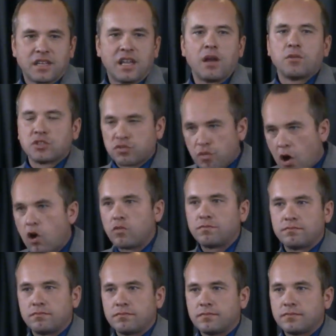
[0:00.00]
It was
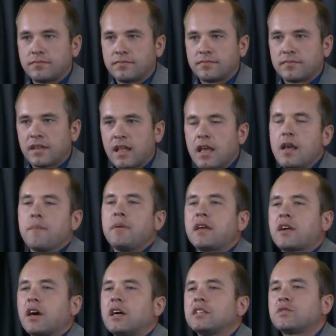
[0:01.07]
Rome.
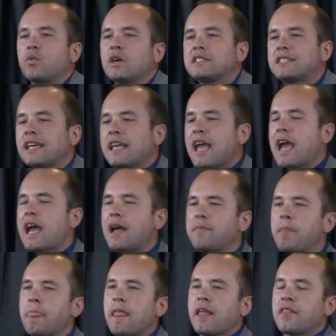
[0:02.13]
Because once
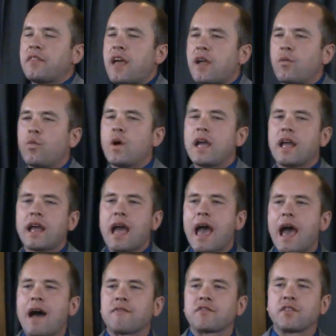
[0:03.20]
again, they went
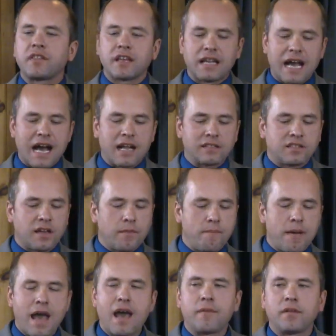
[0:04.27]
after the gods
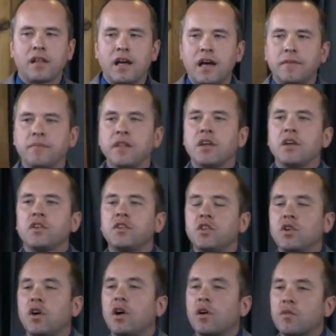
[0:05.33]
of Babylon, do
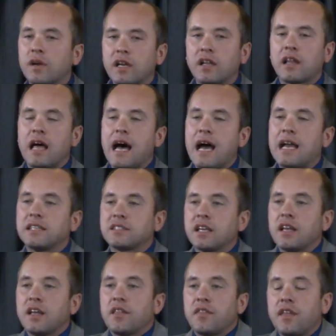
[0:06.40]
you all realize
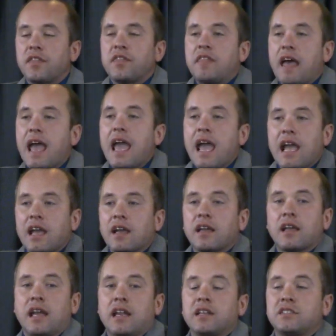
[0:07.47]
that they,
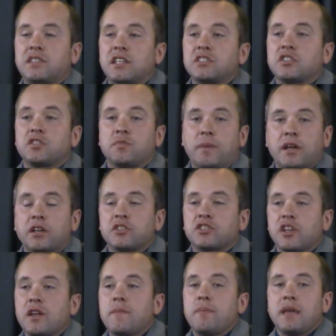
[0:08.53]
in a sense,
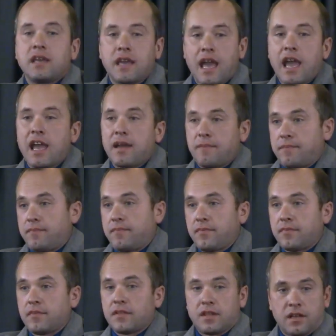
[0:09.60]
spiritually became
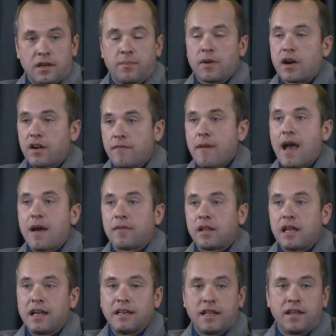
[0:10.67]
a part of
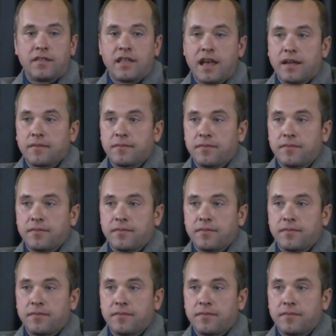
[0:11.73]
Babylon, didn't they?